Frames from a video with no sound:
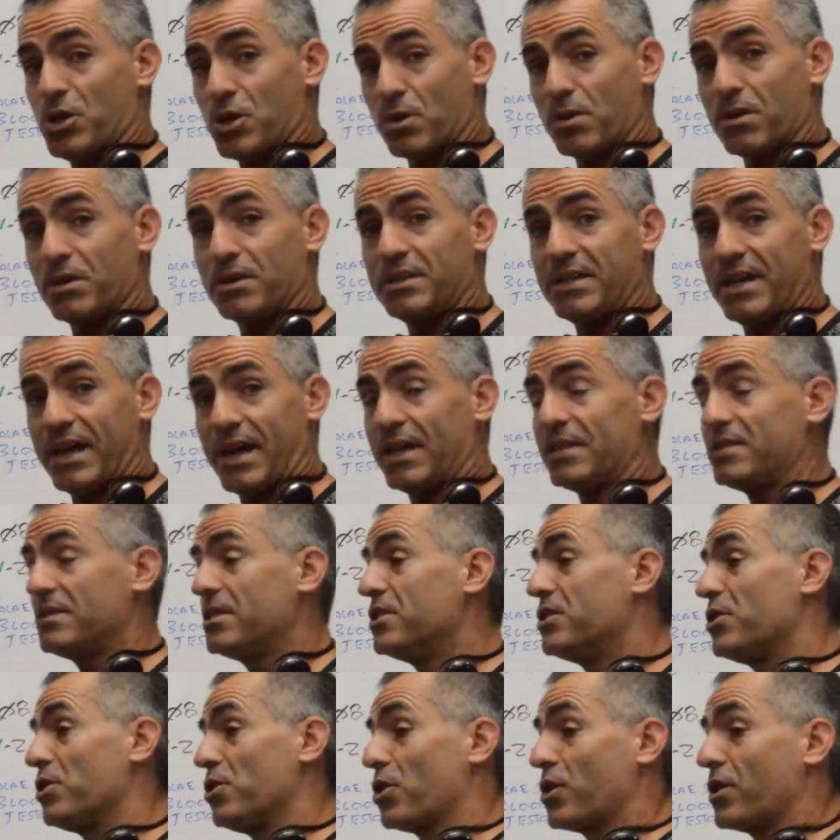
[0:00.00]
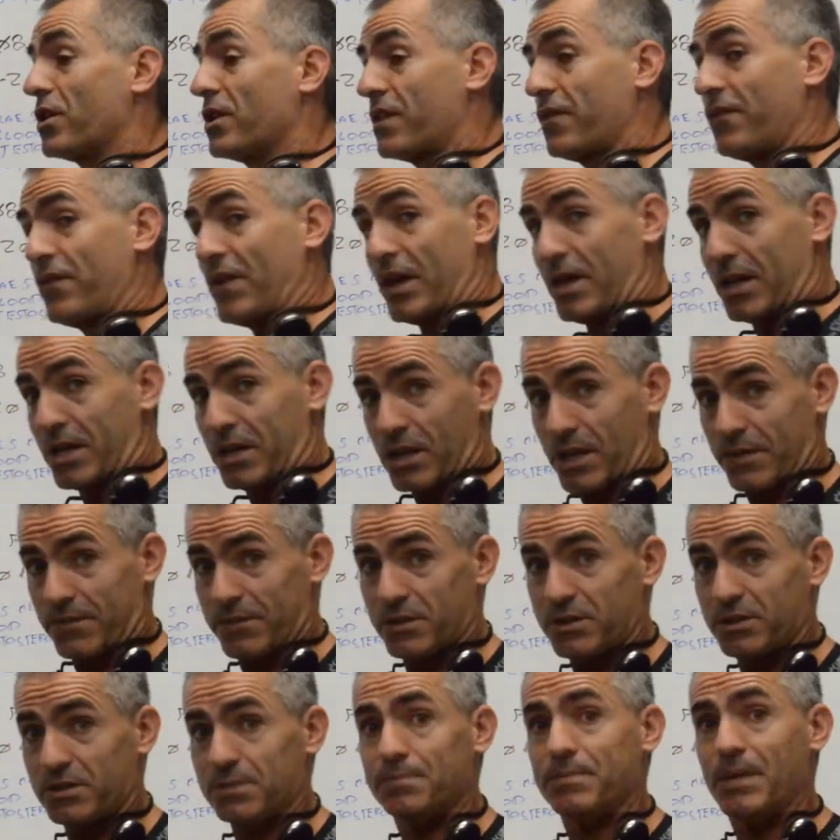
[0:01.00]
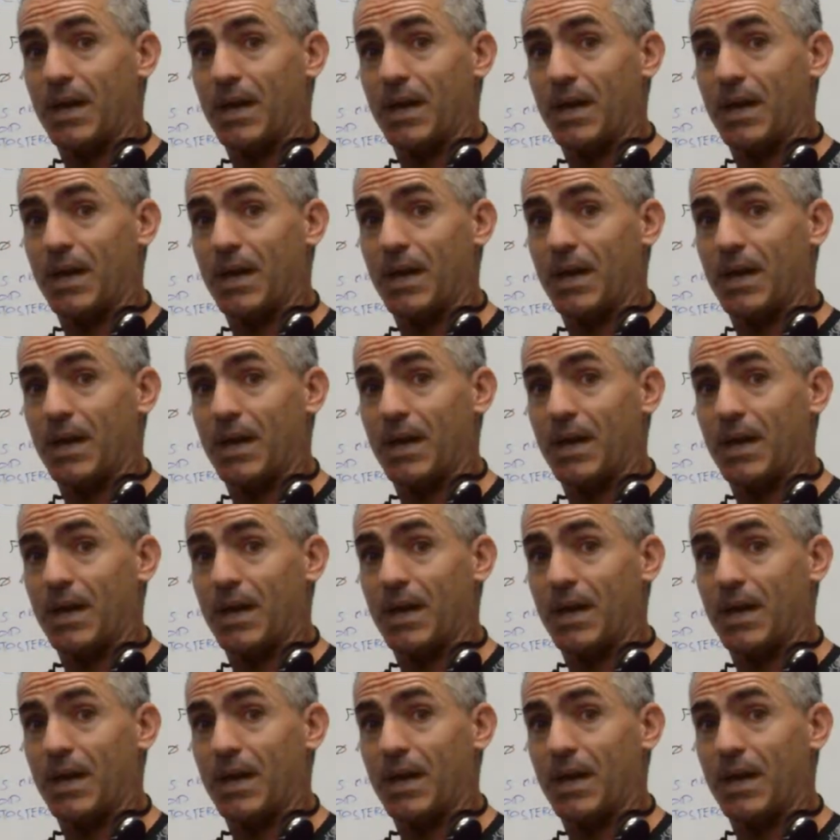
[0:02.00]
urine tests to look at the phthalate levels,